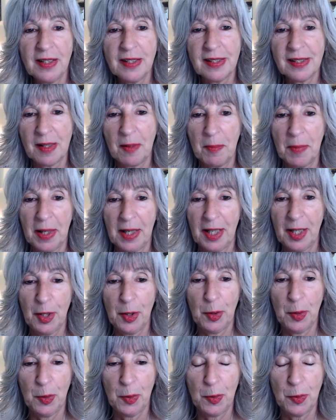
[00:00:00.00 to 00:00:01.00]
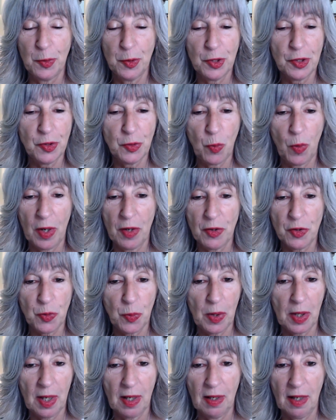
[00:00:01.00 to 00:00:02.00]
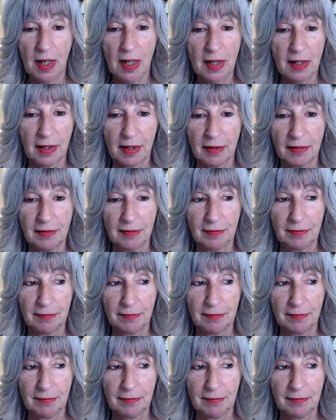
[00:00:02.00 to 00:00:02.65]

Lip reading: somebody who just wears what I like.